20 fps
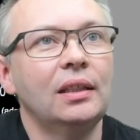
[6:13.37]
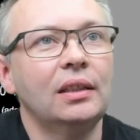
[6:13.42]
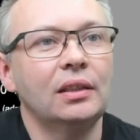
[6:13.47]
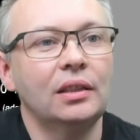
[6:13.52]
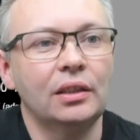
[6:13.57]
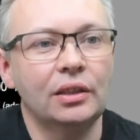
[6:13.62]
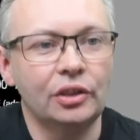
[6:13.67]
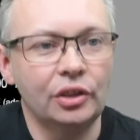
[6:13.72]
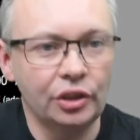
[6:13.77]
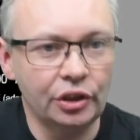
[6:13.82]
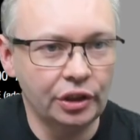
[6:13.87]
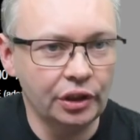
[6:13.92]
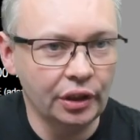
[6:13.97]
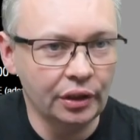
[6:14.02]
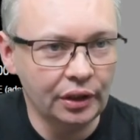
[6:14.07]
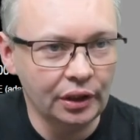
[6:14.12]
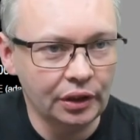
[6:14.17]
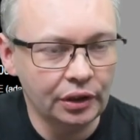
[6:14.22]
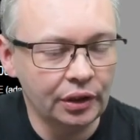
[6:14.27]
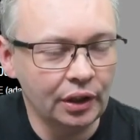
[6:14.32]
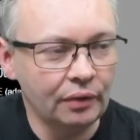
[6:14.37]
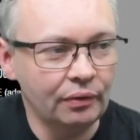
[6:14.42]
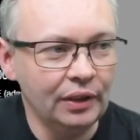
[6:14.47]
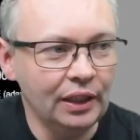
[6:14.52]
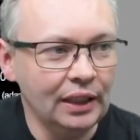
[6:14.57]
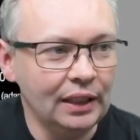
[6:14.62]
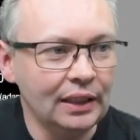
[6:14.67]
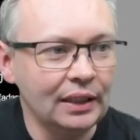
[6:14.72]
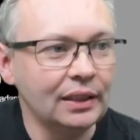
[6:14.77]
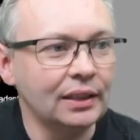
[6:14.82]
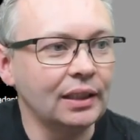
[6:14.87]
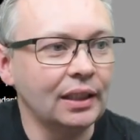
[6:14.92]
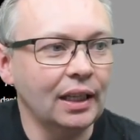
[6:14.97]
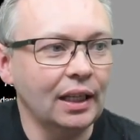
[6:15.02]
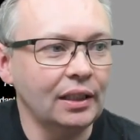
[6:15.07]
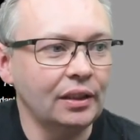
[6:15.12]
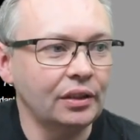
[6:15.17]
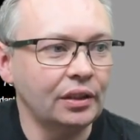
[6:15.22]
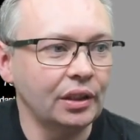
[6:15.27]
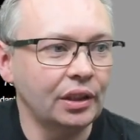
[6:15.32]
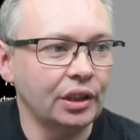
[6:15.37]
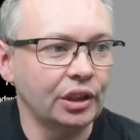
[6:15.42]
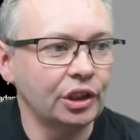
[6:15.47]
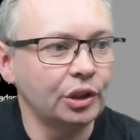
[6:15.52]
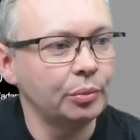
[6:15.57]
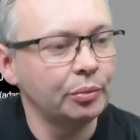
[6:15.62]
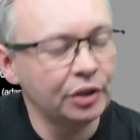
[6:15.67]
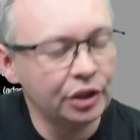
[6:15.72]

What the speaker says: because there's nothing to really indicate to the customer.